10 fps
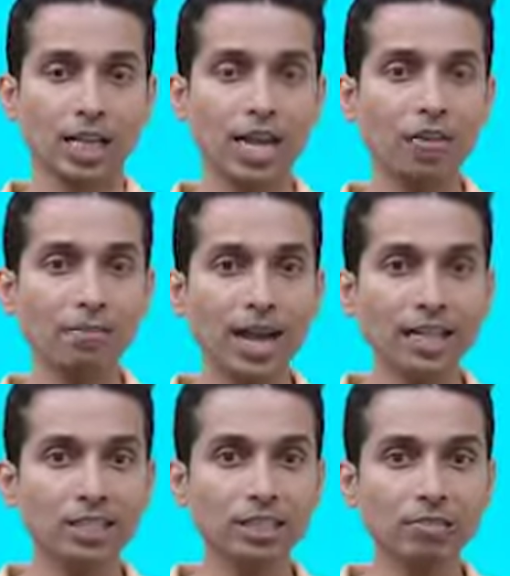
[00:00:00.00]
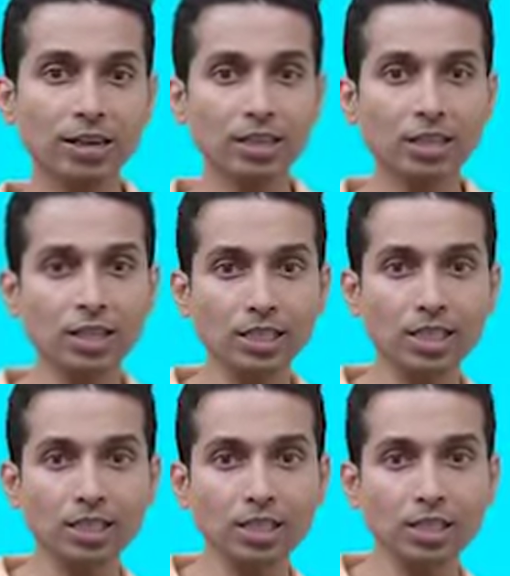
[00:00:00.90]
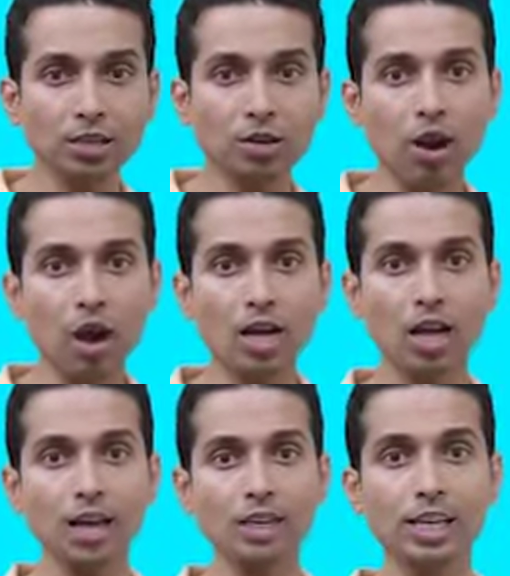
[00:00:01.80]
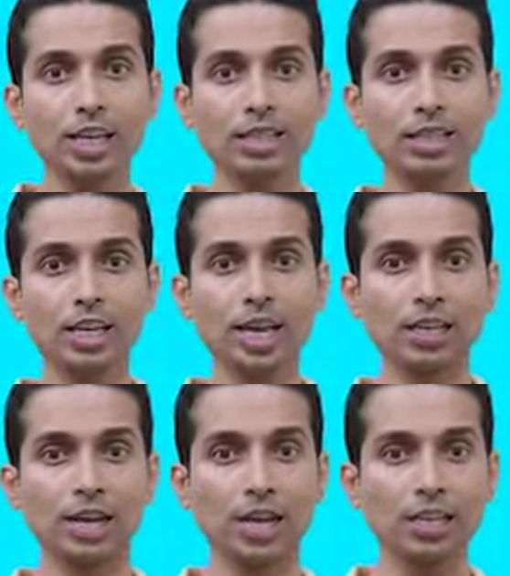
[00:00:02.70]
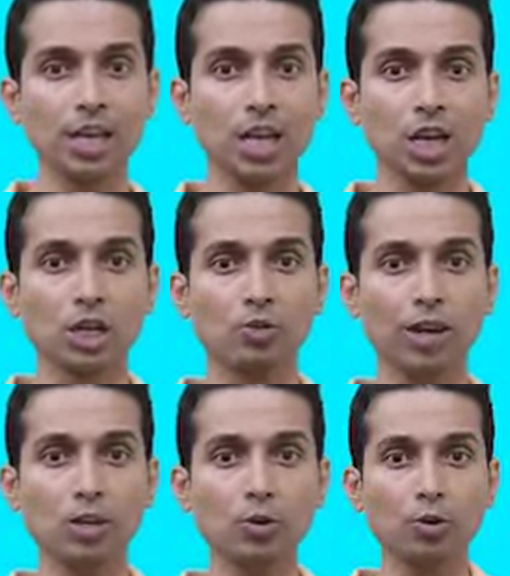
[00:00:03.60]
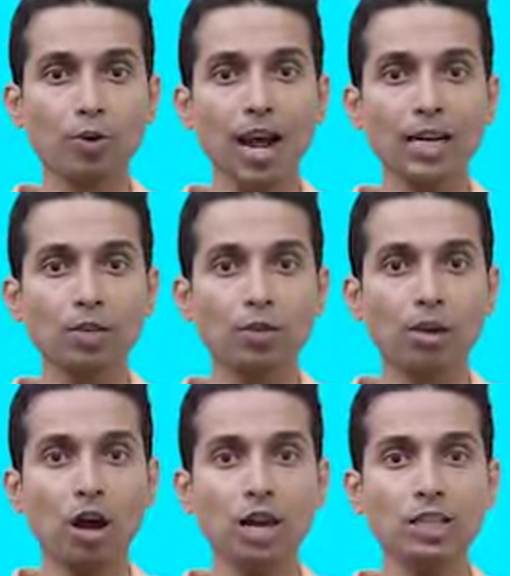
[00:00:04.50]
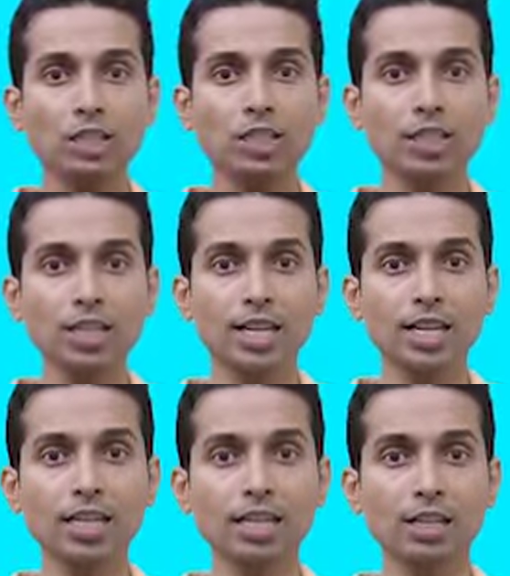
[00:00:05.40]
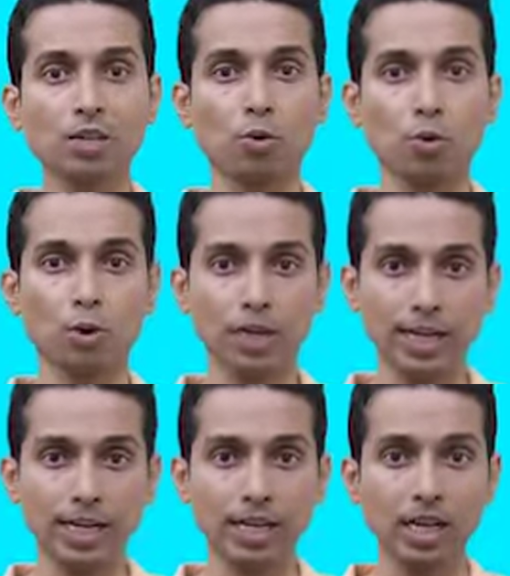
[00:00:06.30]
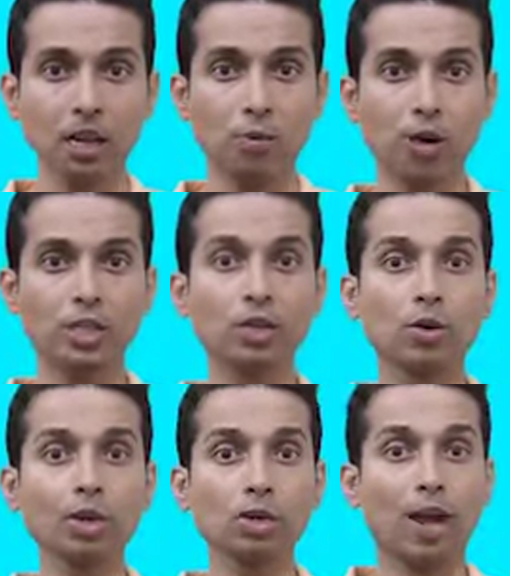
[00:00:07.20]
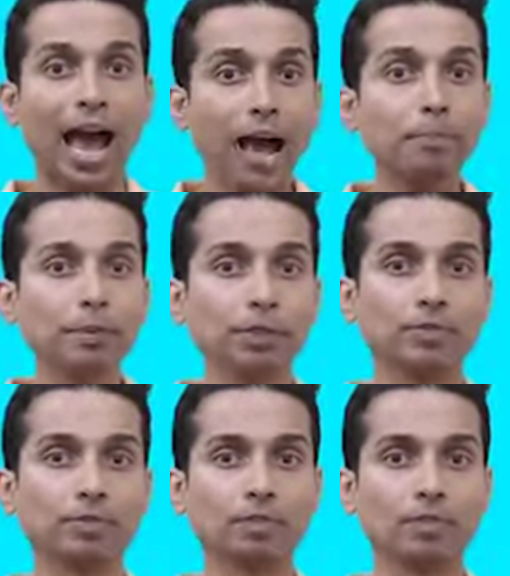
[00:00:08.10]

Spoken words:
Now imagine when this is the strong current that's inside us, when you try to consciously control it, what's going to happen?